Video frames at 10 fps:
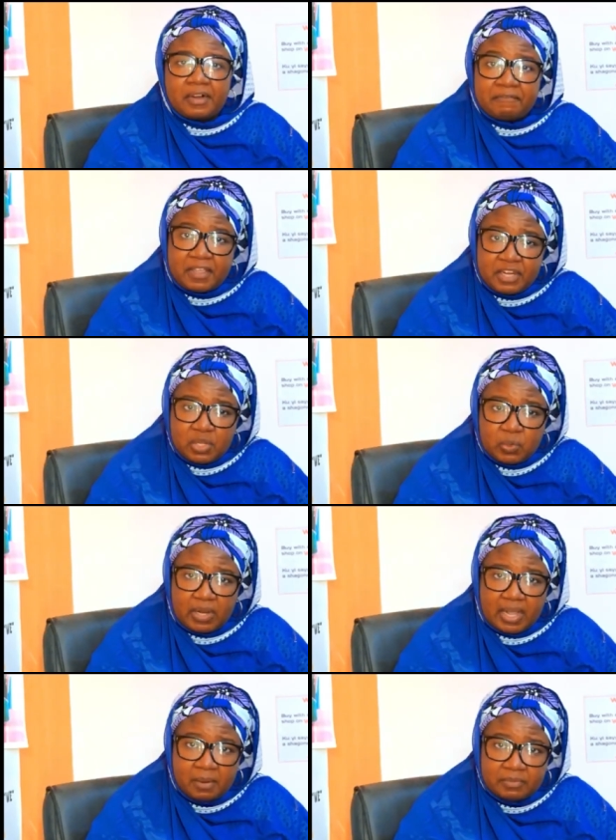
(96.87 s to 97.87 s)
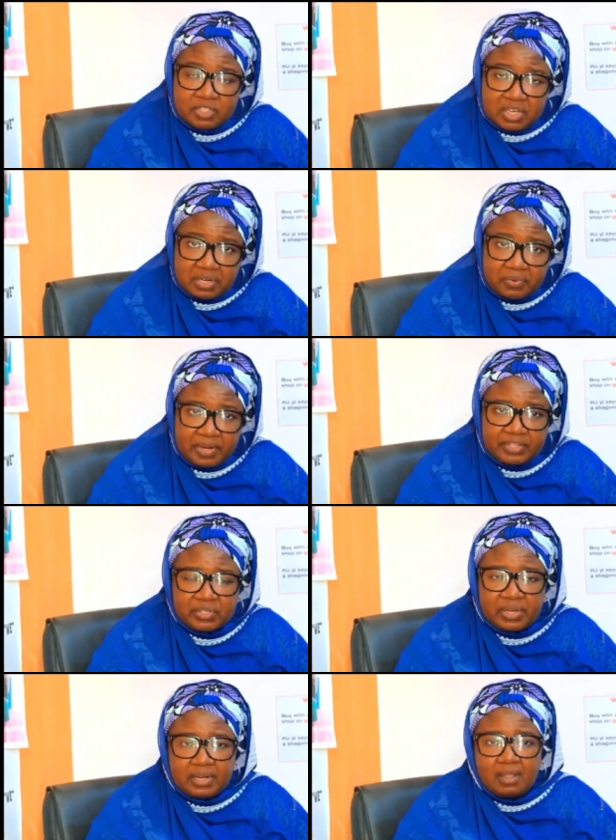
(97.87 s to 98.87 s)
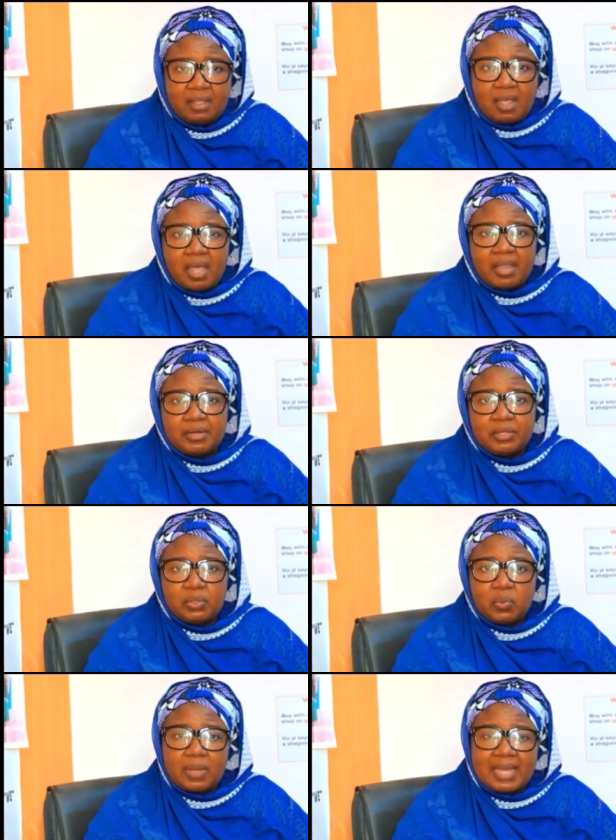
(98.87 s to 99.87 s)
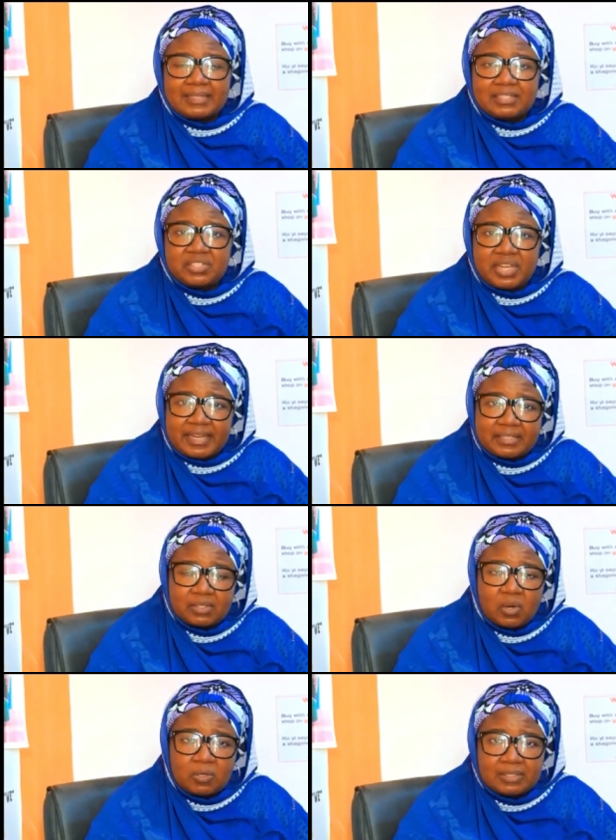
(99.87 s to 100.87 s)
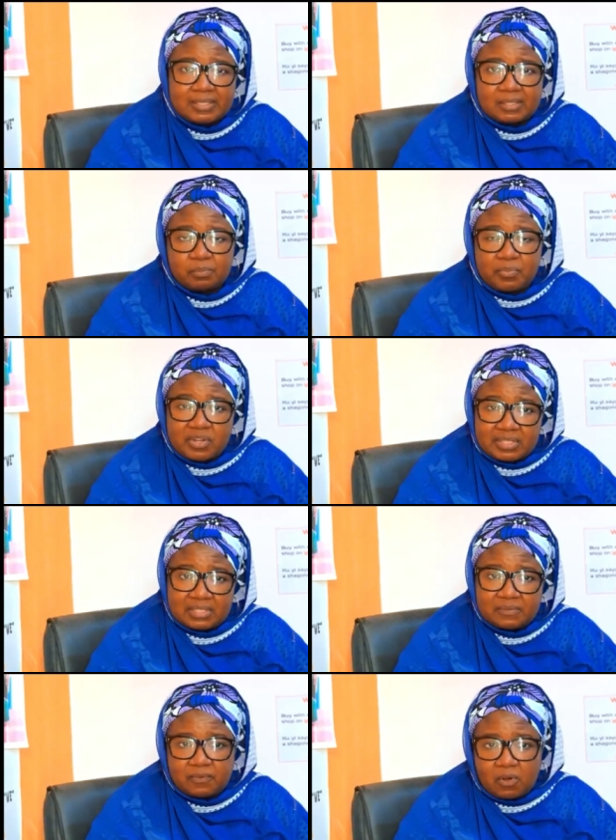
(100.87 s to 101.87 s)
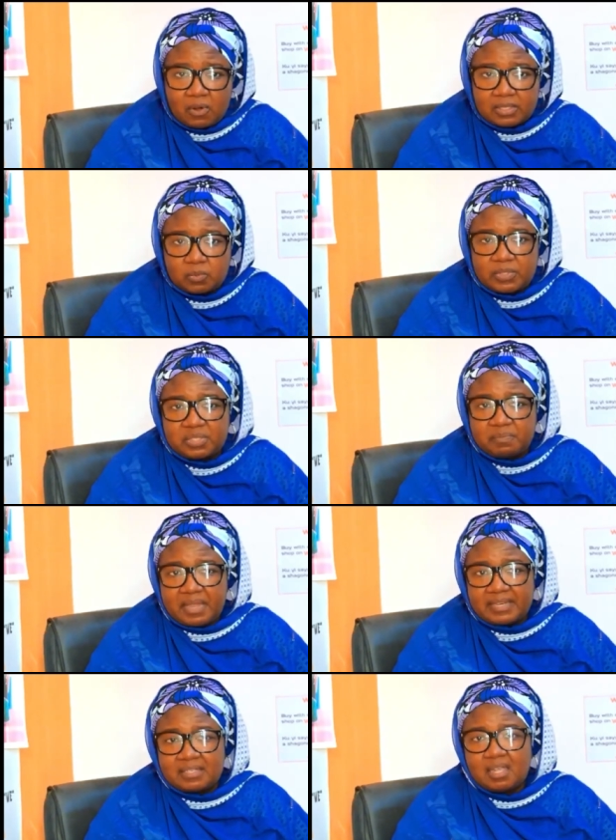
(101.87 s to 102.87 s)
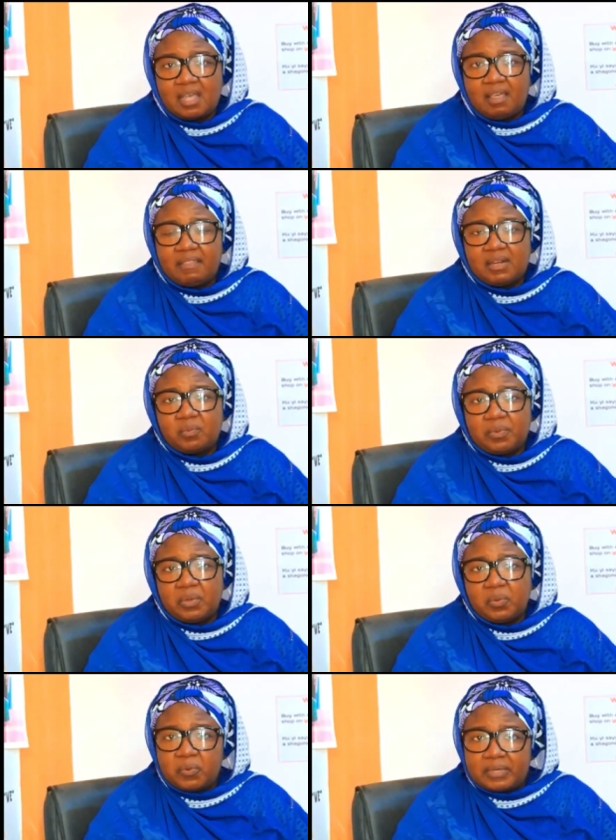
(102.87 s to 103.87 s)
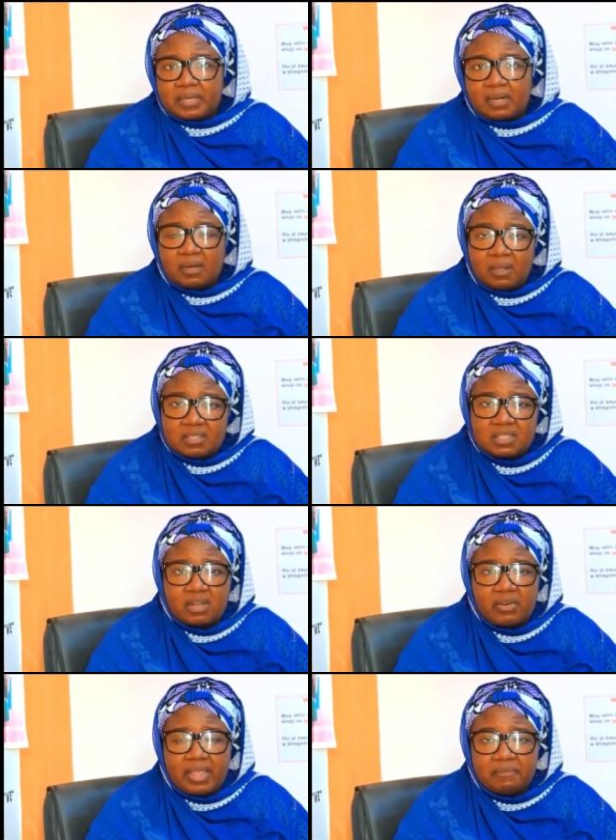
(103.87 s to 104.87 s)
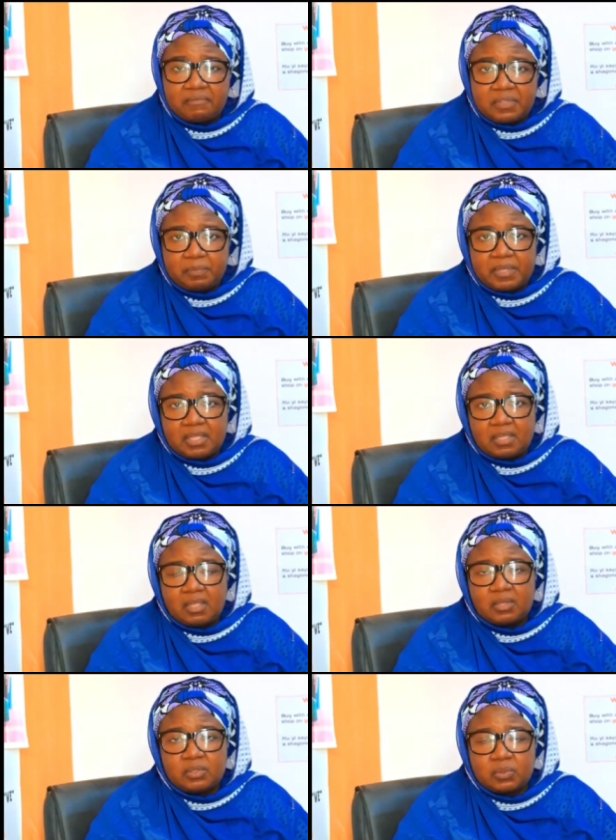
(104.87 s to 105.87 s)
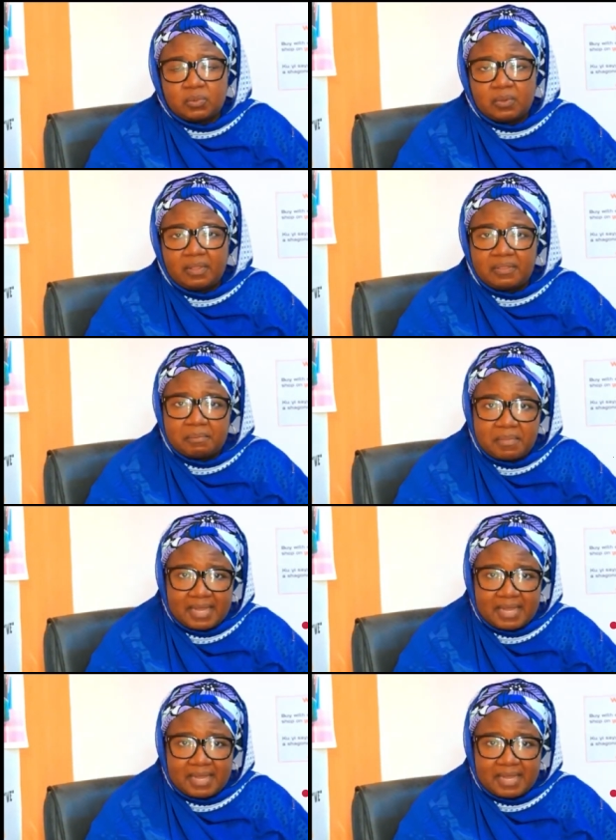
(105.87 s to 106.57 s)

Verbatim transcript: revenue um, generation and Yo!Kart checked all these boxes for us, which meant that we could launch our MVP into the